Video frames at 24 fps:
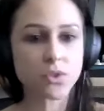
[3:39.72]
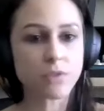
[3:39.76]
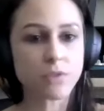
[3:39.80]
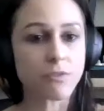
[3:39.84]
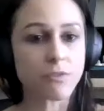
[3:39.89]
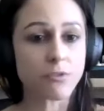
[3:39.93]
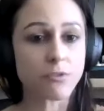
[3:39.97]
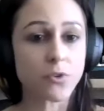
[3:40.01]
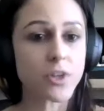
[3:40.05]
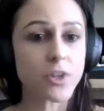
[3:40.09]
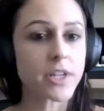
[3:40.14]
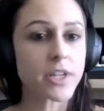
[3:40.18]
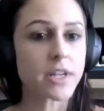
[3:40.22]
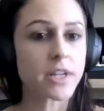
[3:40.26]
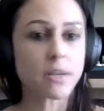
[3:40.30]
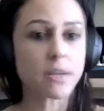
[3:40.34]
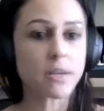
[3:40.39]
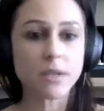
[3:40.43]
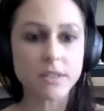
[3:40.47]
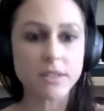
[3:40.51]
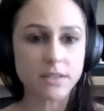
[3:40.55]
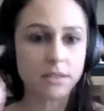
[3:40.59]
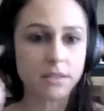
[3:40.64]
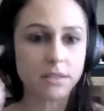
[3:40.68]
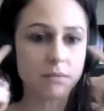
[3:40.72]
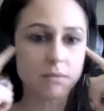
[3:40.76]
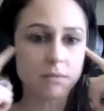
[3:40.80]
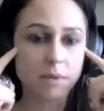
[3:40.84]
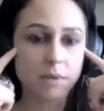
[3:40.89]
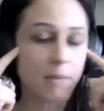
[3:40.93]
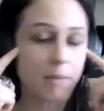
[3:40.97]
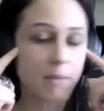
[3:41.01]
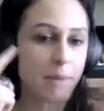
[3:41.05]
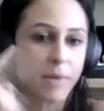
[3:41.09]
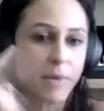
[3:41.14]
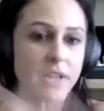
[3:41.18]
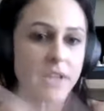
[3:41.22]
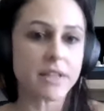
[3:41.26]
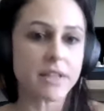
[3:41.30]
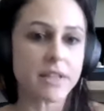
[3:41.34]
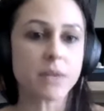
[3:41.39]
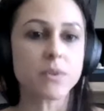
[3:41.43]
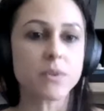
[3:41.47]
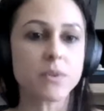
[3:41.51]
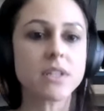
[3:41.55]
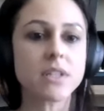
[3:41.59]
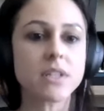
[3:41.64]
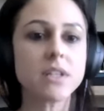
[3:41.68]
of avoiding it, because in my mind
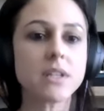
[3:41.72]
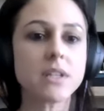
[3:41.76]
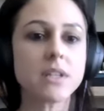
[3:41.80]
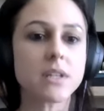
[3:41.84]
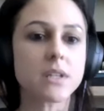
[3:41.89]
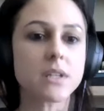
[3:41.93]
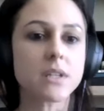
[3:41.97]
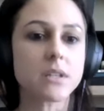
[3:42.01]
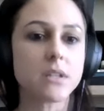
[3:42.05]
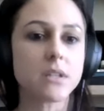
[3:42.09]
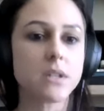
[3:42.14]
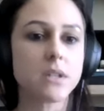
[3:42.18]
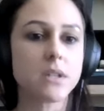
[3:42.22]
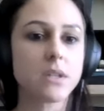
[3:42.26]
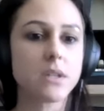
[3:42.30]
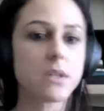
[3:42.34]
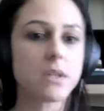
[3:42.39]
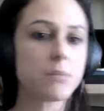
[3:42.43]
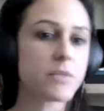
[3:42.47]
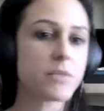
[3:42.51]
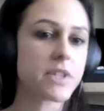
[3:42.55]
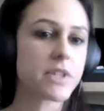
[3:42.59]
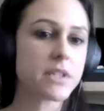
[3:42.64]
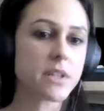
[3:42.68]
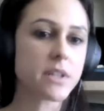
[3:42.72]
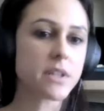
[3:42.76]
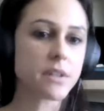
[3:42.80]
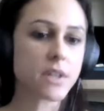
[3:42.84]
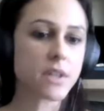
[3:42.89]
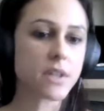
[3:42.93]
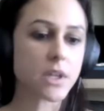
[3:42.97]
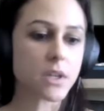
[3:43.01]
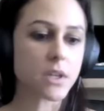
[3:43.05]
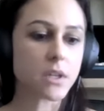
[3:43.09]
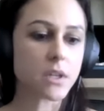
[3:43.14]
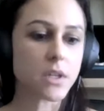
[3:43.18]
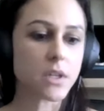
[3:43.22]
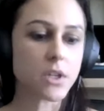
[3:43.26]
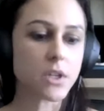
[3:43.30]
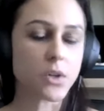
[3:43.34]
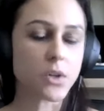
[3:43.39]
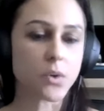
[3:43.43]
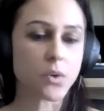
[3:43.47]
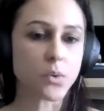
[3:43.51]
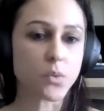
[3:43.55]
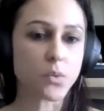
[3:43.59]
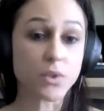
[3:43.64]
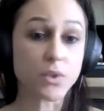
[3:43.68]
that was healing, but then nothing,
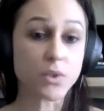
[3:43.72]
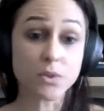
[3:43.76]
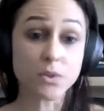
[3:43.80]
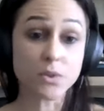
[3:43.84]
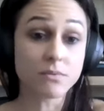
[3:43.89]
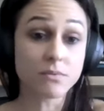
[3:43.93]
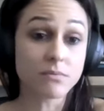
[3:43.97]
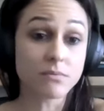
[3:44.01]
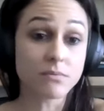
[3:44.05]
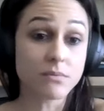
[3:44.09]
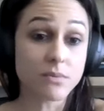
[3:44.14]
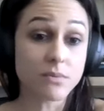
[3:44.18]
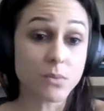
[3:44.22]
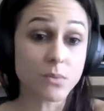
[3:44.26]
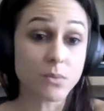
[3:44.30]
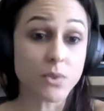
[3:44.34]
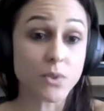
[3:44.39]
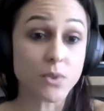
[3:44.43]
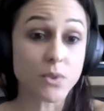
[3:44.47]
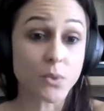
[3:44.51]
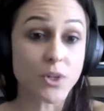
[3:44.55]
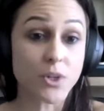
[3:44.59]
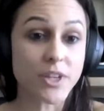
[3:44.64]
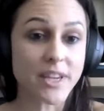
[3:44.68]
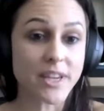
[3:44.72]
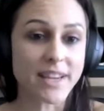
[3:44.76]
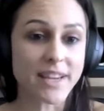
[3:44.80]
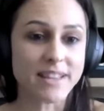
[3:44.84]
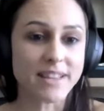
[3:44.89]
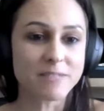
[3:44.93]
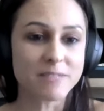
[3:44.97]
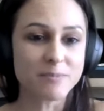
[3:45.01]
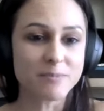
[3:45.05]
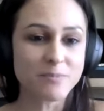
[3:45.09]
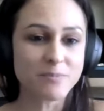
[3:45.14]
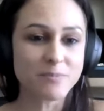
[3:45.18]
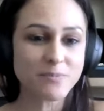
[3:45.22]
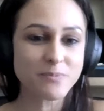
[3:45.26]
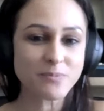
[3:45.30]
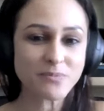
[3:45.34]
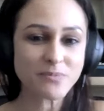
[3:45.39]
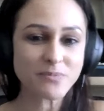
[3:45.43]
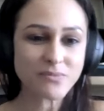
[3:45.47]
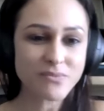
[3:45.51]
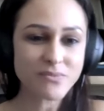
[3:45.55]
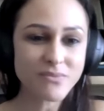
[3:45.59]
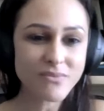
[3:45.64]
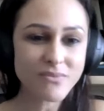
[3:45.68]
was working.
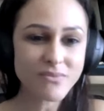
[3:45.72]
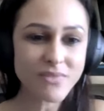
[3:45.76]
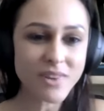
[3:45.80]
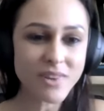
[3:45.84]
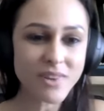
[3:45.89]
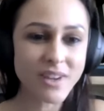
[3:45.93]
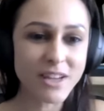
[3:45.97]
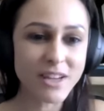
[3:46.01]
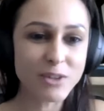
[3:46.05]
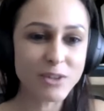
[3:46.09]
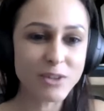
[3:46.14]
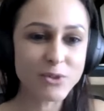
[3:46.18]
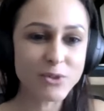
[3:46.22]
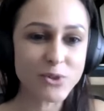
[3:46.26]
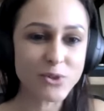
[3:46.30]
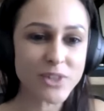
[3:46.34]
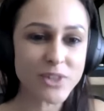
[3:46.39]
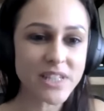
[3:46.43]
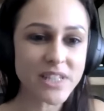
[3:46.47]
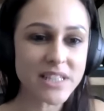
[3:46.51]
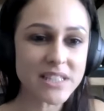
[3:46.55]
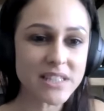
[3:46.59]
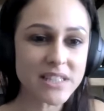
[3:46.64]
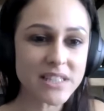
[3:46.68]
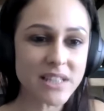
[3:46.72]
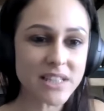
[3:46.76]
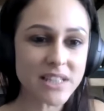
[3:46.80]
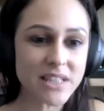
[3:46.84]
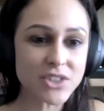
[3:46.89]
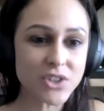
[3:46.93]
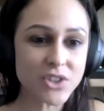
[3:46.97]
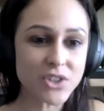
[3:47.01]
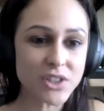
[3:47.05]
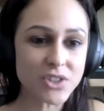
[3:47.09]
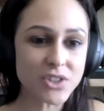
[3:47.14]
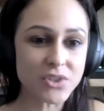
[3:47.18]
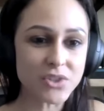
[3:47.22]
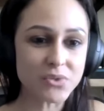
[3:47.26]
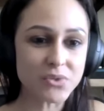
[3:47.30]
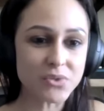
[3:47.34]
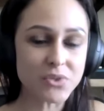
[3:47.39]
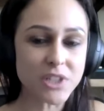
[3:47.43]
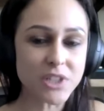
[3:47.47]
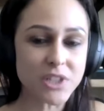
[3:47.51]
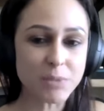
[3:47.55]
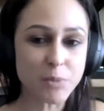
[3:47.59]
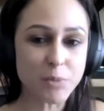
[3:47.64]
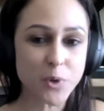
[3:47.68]
And it was only until I started to
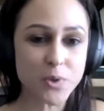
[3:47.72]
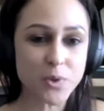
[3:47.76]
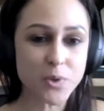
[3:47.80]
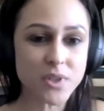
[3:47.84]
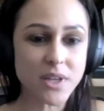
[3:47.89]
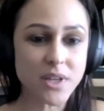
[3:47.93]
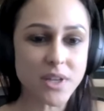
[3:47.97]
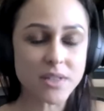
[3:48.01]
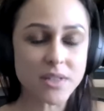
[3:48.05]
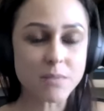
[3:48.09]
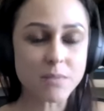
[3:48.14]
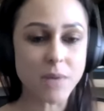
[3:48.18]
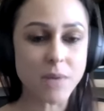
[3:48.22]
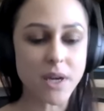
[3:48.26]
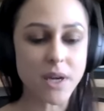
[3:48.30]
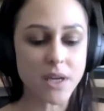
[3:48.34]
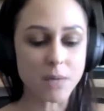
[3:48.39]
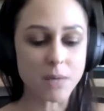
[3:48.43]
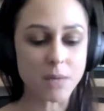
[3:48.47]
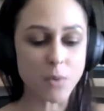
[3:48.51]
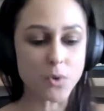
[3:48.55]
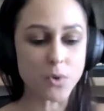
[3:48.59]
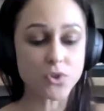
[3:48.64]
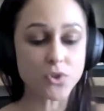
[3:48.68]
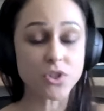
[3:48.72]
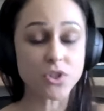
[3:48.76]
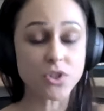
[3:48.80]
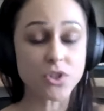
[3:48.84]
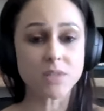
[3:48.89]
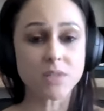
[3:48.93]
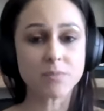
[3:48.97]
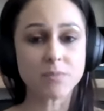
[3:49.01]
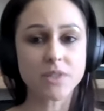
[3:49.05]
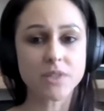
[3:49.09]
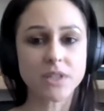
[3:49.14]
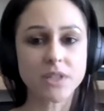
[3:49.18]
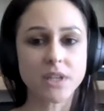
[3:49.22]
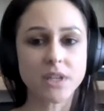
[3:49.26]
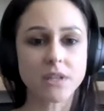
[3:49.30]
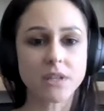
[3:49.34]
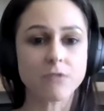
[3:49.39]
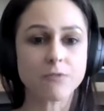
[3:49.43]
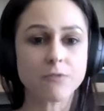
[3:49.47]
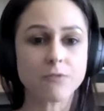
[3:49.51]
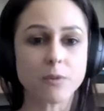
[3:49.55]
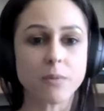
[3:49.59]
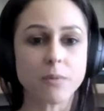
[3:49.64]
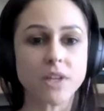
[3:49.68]
really process my emotions, in
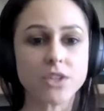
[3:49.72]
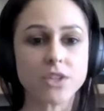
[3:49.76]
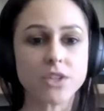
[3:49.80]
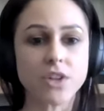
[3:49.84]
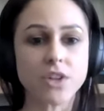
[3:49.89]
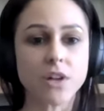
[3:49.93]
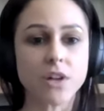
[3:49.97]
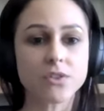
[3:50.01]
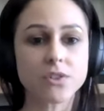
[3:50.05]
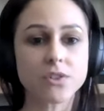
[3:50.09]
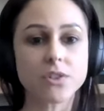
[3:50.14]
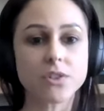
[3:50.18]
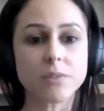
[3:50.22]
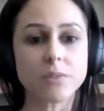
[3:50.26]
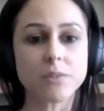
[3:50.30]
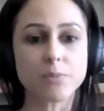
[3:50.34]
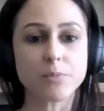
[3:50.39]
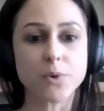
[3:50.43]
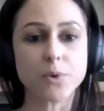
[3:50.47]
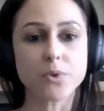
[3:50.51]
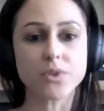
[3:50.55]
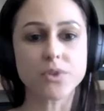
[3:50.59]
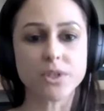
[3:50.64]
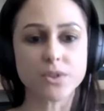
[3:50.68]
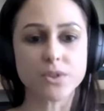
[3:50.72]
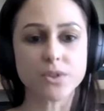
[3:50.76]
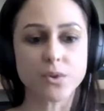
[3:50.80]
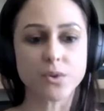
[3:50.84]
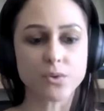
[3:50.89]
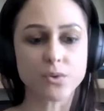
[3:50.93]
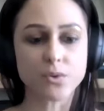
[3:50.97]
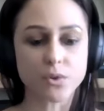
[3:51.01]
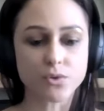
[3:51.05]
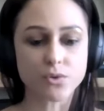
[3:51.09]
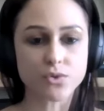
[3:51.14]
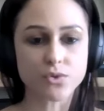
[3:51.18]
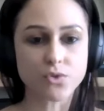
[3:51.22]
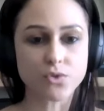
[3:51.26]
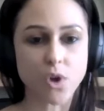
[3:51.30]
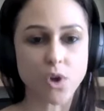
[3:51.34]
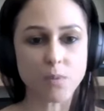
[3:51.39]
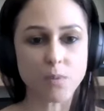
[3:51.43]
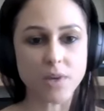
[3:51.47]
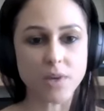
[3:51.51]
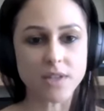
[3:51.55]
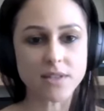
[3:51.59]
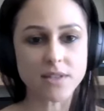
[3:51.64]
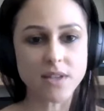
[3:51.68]
particular from my childhood, and process all those
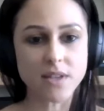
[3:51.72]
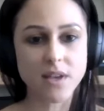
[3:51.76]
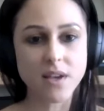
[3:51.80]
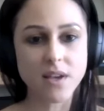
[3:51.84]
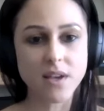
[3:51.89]
traumas,